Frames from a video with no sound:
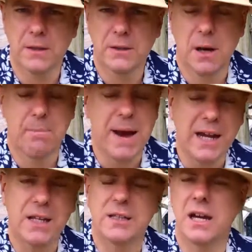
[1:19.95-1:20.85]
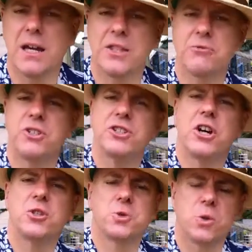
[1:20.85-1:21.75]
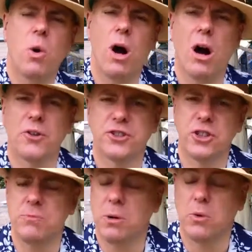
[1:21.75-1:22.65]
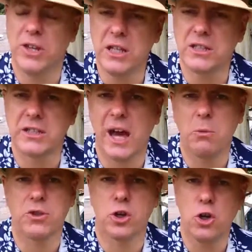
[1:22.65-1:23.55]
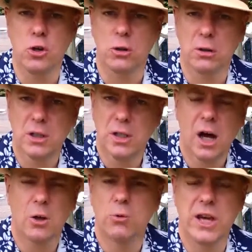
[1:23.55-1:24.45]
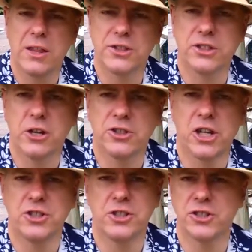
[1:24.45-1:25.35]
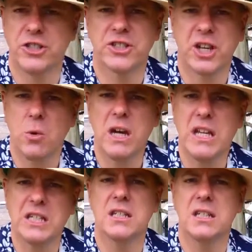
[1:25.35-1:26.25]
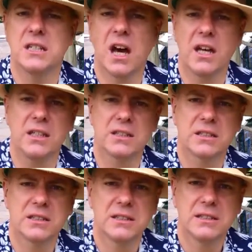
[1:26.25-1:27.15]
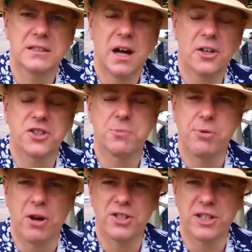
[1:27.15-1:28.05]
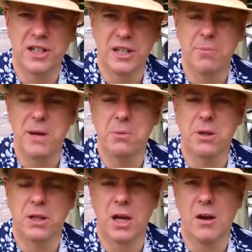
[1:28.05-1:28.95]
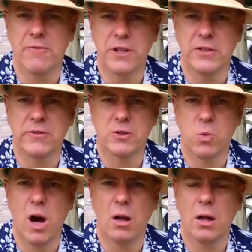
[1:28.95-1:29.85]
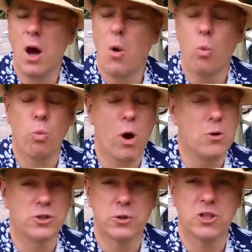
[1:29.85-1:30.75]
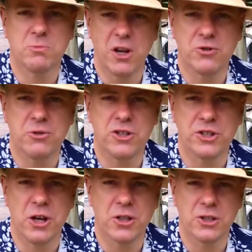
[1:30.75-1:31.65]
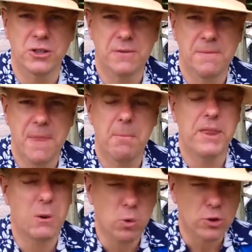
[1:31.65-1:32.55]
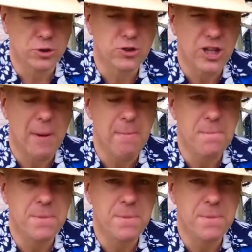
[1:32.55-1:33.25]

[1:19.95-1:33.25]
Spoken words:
Now, back in the day, this research was quite hard to do, but with the internet and with Google and all the other search engines, it's so easy these days. And surprisingly, the people that are going to go for the interview as well won't do as much research, but they will do some.